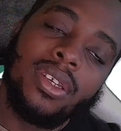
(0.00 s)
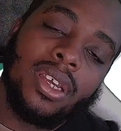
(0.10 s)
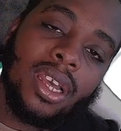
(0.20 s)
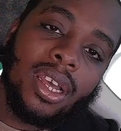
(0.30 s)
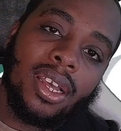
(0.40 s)

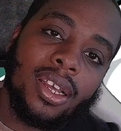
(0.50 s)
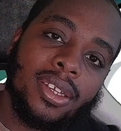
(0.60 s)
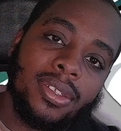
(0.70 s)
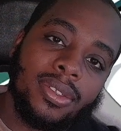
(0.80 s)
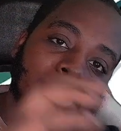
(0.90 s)

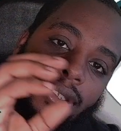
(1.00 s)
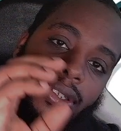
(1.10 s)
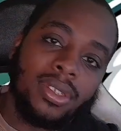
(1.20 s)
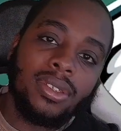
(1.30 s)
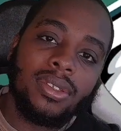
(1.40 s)

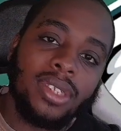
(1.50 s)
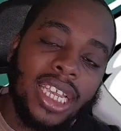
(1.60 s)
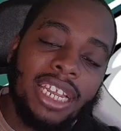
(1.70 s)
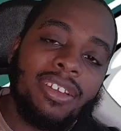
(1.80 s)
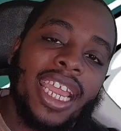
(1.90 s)

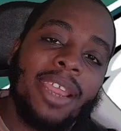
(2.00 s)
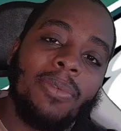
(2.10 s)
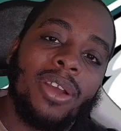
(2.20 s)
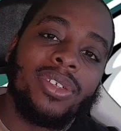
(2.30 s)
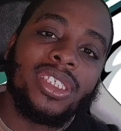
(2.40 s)
Kenneth
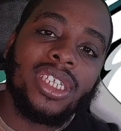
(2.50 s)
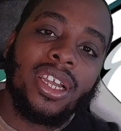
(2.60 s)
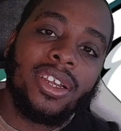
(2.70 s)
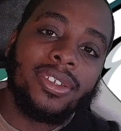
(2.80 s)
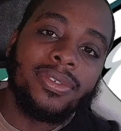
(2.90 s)
Gainwell is
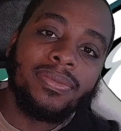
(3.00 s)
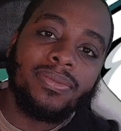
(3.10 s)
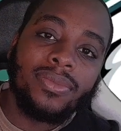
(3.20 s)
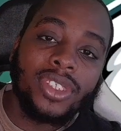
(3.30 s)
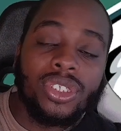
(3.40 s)
young.
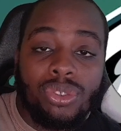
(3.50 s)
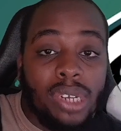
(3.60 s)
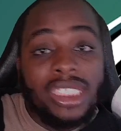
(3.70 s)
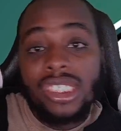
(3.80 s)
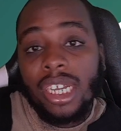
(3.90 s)

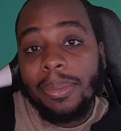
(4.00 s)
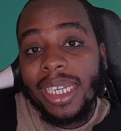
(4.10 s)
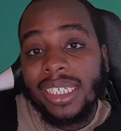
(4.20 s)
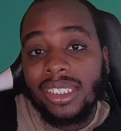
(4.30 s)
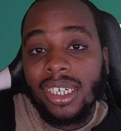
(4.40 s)
Trey Sermon
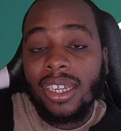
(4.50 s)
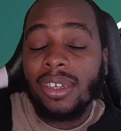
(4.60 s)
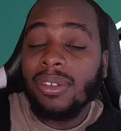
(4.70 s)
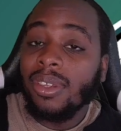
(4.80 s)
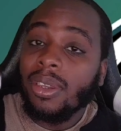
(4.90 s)
is
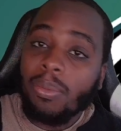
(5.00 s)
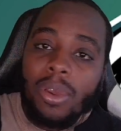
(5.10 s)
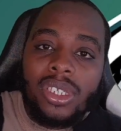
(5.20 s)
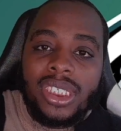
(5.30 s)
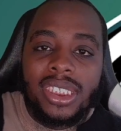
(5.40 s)
young.
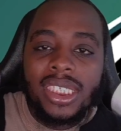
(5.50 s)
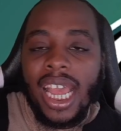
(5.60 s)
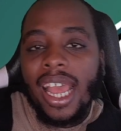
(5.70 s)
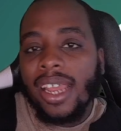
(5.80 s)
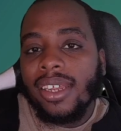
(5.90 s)
Boston
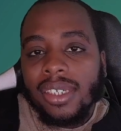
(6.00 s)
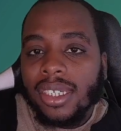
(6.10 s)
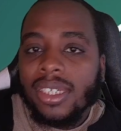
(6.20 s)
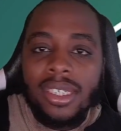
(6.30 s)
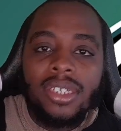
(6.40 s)
Scott,
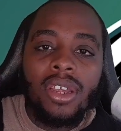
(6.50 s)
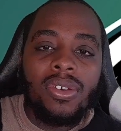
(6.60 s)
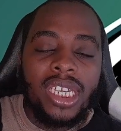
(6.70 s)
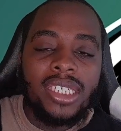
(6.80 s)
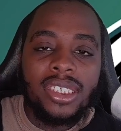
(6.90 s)
you know,
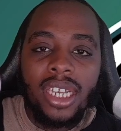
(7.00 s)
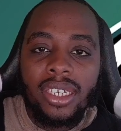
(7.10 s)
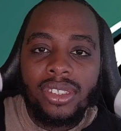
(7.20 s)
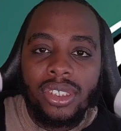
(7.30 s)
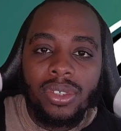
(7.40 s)
he's
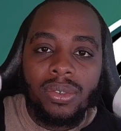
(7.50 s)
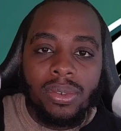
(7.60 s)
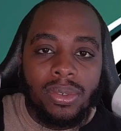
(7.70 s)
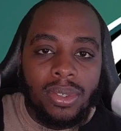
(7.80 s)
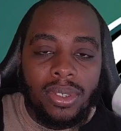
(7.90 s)
young too.
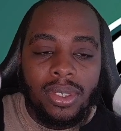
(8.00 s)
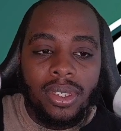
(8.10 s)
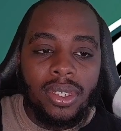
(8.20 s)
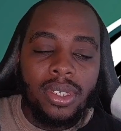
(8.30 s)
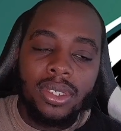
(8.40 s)

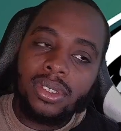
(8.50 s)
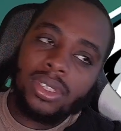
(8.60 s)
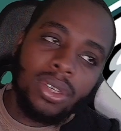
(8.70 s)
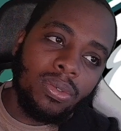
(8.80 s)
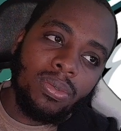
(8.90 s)

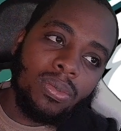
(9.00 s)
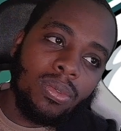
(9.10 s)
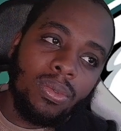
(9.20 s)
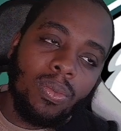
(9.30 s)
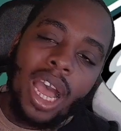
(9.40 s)
So
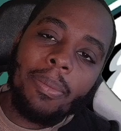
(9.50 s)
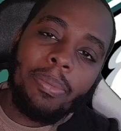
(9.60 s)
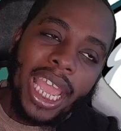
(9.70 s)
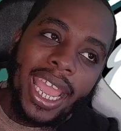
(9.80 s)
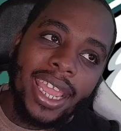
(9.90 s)
why
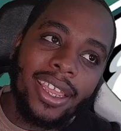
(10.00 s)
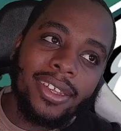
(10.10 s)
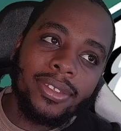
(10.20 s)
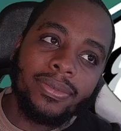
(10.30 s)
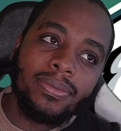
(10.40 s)
pay
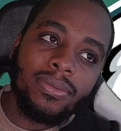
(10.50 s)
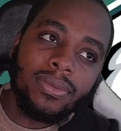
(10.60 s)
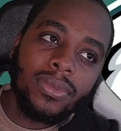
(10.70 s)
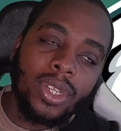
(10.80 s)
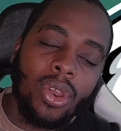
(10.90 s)

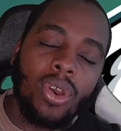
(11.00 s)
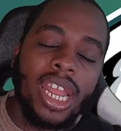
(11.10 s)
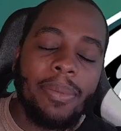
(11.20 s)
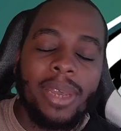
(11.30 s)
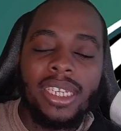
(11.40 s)
all that
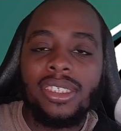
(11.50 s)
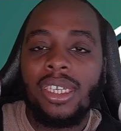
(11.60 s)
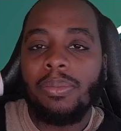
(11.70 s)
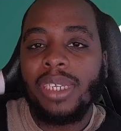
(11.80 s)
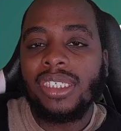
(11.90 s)
money to a
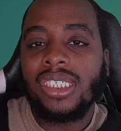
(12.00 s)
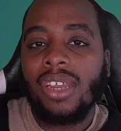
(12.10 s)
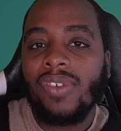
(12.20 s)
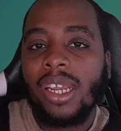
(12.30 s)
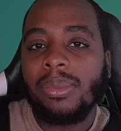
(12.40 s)
Bijan
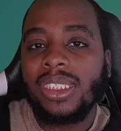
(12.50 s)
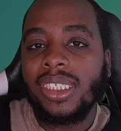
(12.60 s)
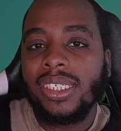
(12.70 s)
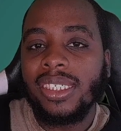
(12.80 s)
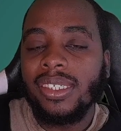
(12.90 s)
Robinson?